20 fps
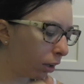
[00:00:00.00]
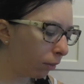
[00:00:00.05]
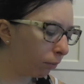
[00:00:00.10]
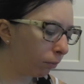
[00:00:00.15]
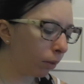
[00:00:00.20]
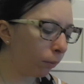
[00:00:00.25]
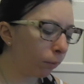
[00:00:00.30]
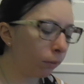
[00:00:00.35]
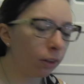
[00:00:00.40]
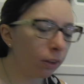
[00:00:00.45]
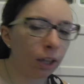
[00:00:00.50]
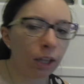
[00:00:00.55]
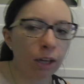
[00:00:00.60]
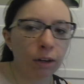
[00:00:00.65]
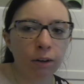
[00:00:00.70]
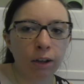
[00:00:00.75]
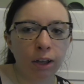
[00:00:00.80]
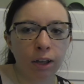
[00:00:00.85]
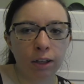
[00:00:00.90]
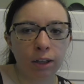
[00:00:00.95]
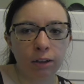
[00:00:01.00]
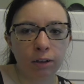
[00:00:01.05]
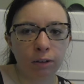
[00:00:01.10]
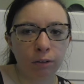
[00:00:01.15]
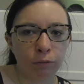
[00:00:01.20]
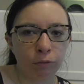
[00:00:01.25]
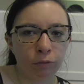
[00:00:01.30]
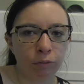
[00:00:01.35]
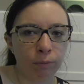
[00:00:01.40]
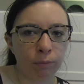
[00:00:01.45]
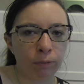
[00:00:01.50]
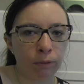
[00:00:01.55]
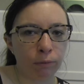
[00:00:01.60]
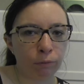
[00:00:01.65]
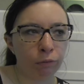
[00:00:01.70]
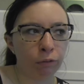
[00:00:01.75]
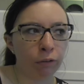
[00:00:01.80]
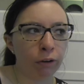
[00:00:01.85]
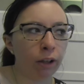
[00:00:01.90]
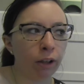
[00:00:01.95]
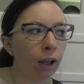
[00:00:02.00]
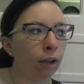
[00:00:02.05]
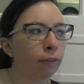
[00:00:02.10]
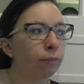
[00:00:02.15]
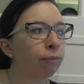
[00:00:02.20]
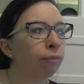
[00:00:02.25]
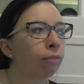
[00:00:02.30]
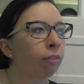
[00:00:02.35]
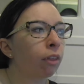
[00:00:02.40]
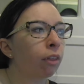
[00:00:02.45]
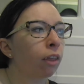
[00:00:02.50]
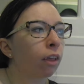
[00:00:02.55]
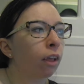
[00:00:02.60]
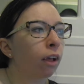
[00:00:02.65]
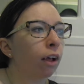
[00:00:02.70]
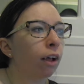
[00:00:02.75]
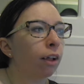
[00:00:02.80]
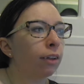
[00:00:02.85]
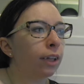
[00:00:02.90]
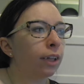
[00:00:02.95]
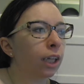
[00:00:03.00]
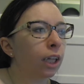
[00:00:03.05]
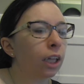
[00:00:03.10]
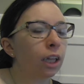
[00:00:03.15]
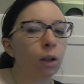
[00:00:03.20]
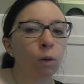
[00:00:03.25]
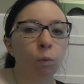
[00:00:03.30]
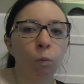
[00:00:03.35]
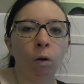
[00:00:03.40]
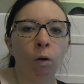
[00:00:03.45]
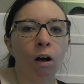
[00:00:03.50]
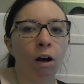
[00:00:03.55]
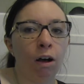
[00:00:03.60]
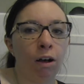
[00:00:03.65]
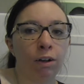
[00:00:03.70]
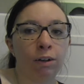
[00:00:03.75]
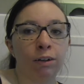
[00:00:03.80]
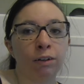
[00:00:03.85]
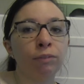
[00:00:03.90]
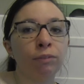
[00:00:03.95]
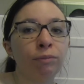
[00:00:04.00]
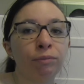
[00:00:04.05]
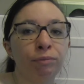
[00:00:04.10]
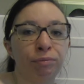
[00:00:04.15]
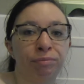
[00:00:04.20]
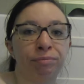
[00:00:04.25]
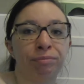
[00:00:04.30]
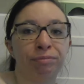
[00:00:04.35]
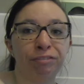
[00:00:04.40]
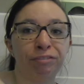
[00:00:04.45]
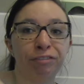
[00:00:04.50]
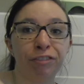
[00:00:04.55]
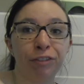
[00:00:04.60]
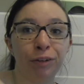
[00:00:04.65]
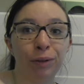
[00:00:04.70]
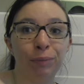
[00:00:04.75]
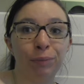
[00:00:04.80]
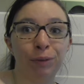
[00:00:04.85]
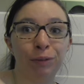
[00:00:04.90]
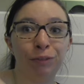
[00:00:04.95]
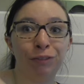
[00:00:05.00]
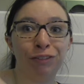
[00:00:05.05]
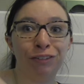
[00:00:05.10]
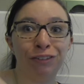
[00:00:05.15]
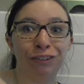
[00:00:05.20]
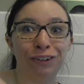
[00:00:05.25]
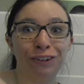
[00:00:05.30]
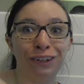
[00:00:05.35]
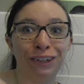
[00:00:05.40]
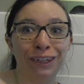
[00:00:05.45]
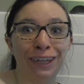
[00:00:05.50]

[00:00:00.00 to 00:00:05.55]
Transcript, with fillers: maybe later I can go and film them for you I'll take a little walk film it for you.